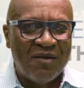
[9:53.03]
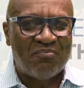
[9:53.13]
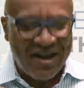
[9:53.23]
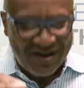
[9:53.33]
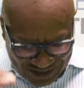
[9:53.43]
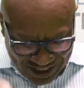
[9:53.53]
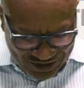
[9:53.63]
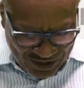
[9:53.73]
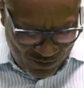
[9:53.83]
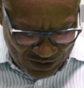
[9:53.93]
Pay
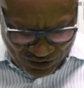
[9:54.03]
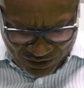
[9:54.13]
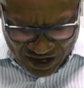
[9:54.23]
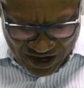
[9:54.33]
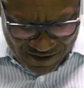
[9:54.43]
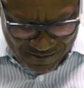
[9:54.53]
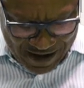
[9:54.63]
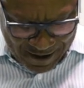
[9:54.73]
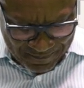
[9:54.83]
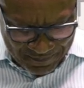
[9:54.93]
attention to what you're thinking
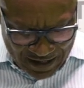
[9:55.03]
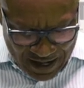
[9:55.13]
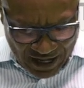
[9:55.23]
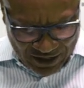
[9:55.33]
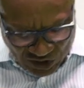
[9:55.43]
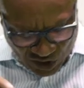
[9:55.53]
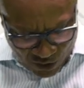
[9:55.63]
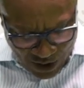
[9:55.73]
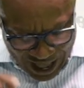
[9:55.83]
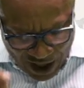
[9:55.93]
about. And
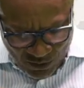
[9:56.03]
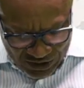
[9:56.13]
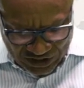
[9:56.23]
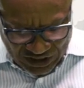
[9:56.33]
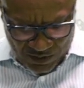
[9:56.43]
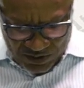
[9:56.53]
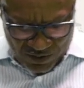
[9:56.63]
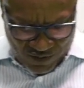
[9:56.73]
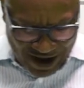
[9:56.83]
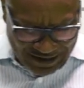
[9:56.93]
so I want to share with you
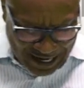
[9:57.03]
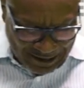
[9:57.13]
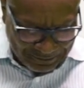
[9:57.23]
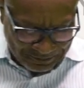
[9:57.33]
right now